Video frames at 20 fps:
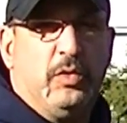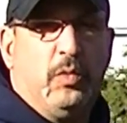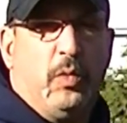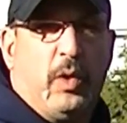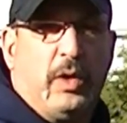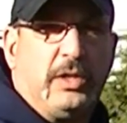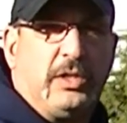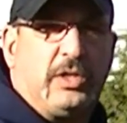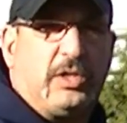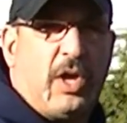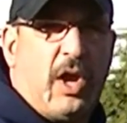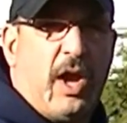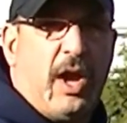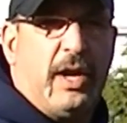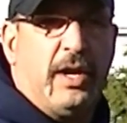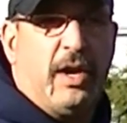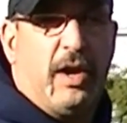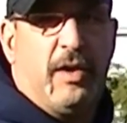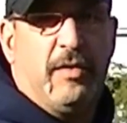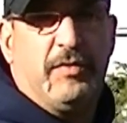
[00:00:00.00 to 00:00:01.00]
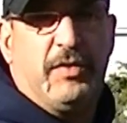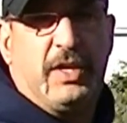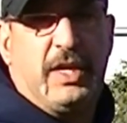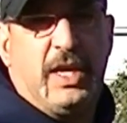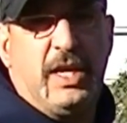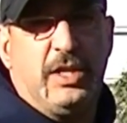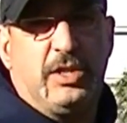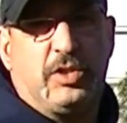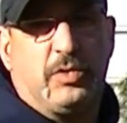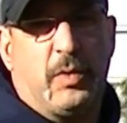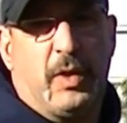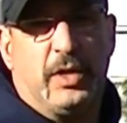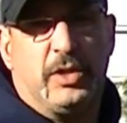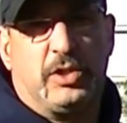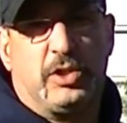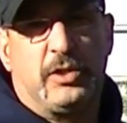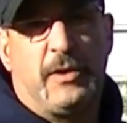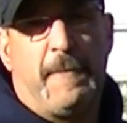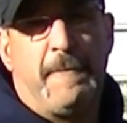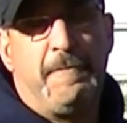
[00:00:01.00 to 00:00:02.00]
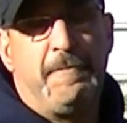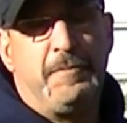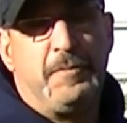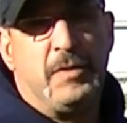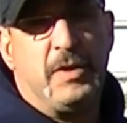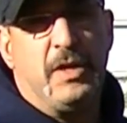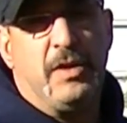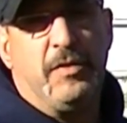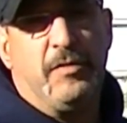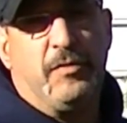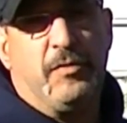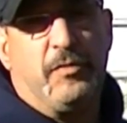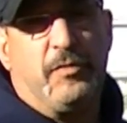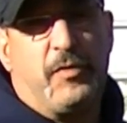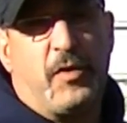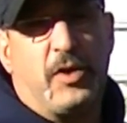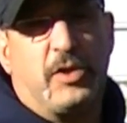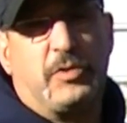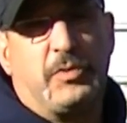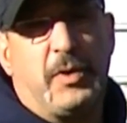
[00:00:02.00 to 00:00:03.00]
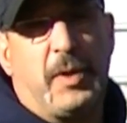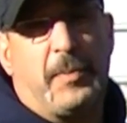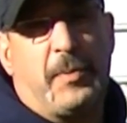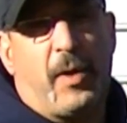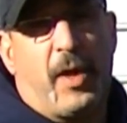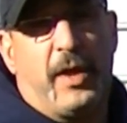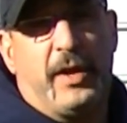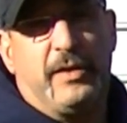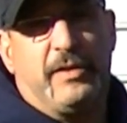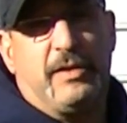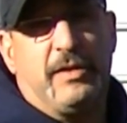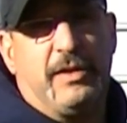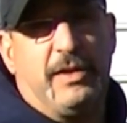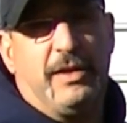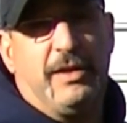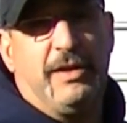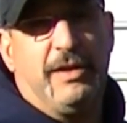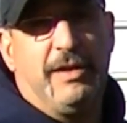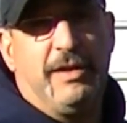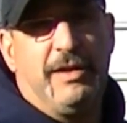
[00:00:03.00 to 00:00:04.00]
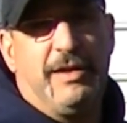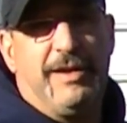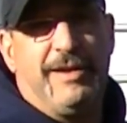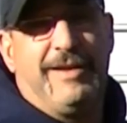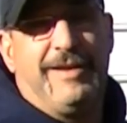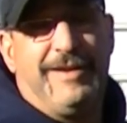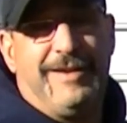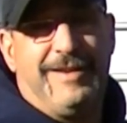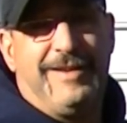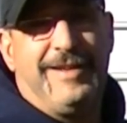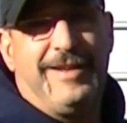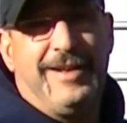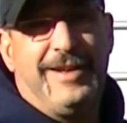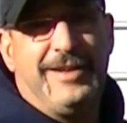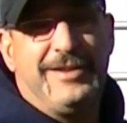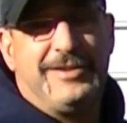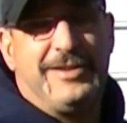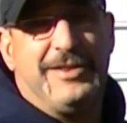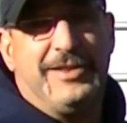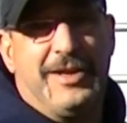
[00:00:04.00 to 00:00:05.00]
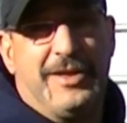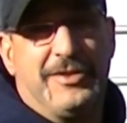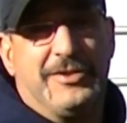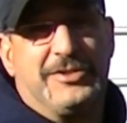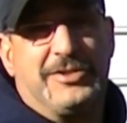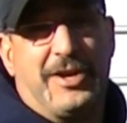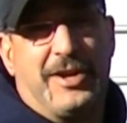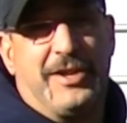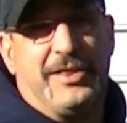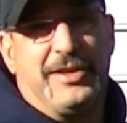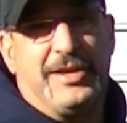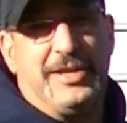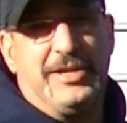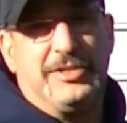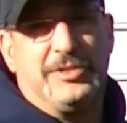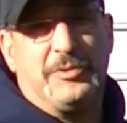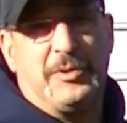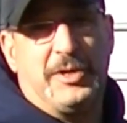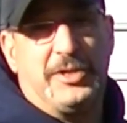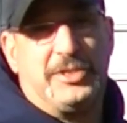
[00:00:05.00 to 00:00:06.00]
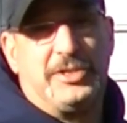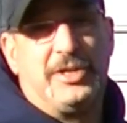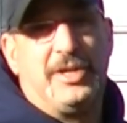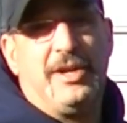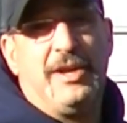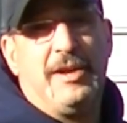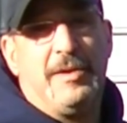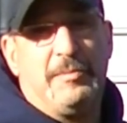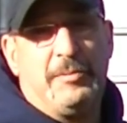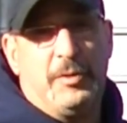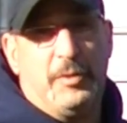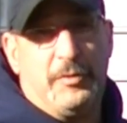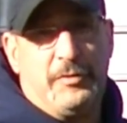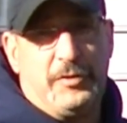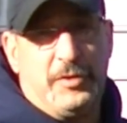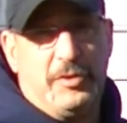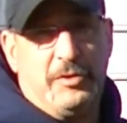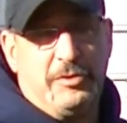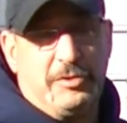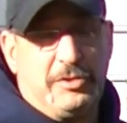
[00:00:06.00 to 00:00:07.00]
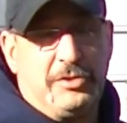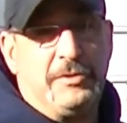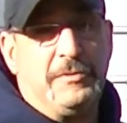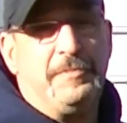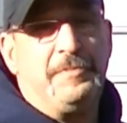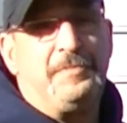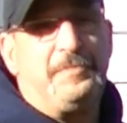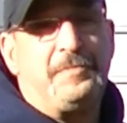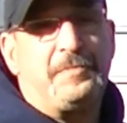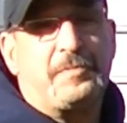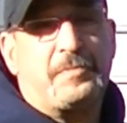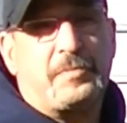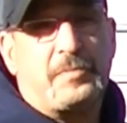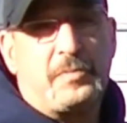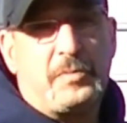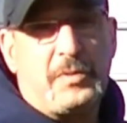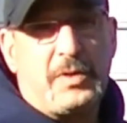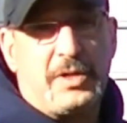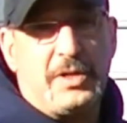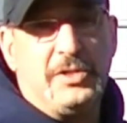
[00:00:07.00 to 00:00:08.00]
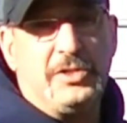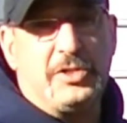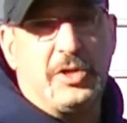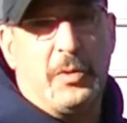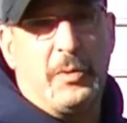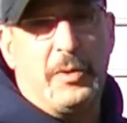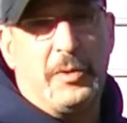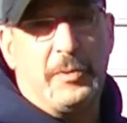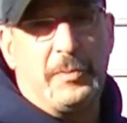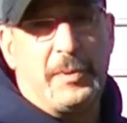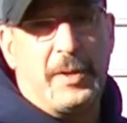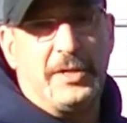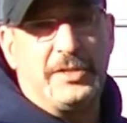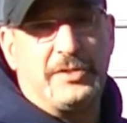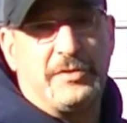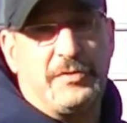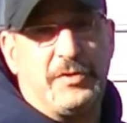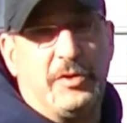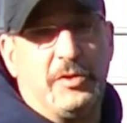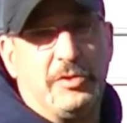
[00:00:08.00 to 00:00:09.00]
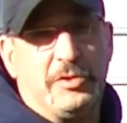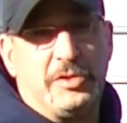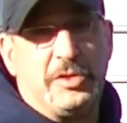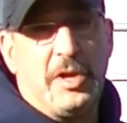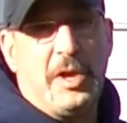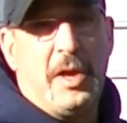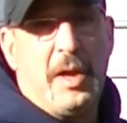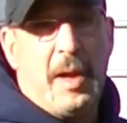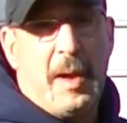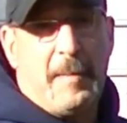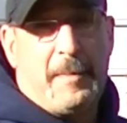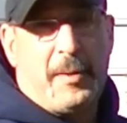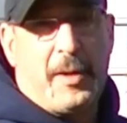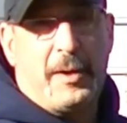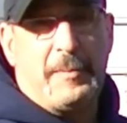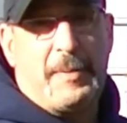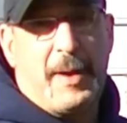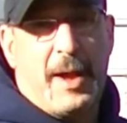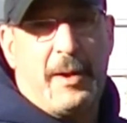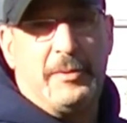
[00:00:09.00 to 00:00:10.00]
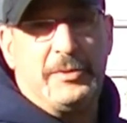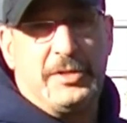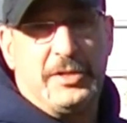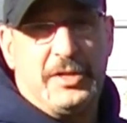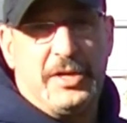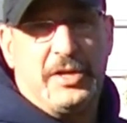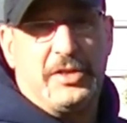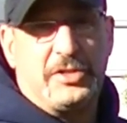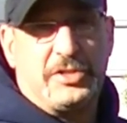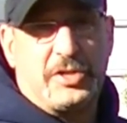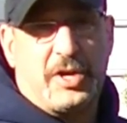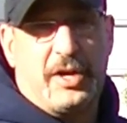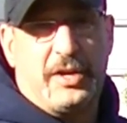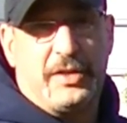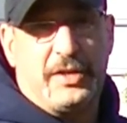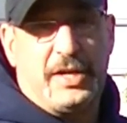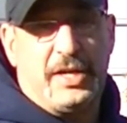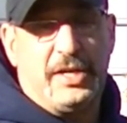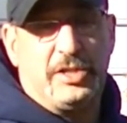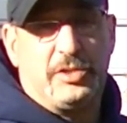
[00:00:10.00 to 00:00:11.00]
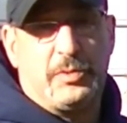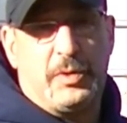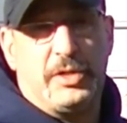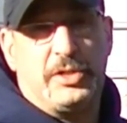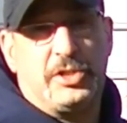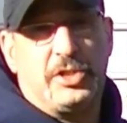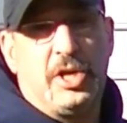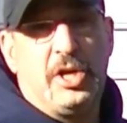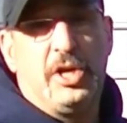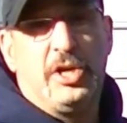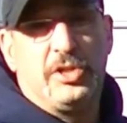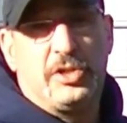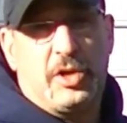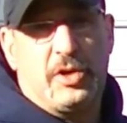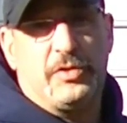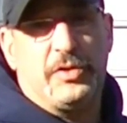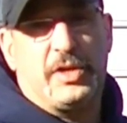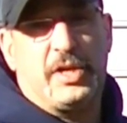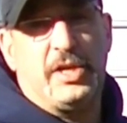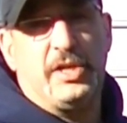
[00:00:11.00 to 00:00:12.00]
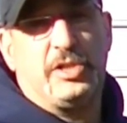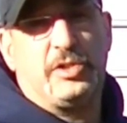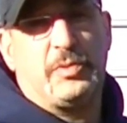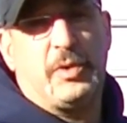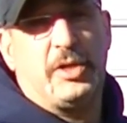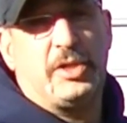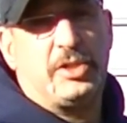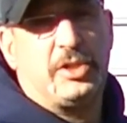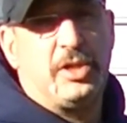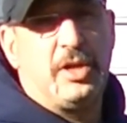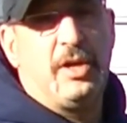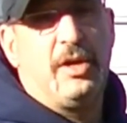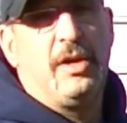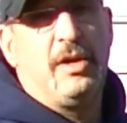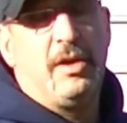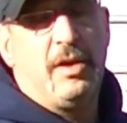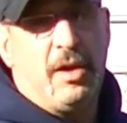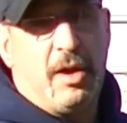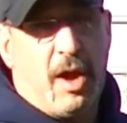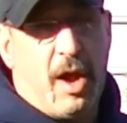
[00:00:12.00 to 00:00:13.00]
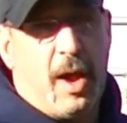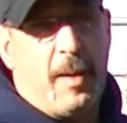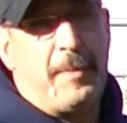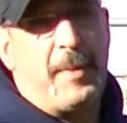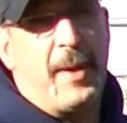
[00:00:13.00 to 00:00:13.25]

one side of the key switch. The, first we applied it to the, to the other side of the key switch, blew a fuse. So we replaced the fuse, applied power to the other side of the key switch, turned the key switch up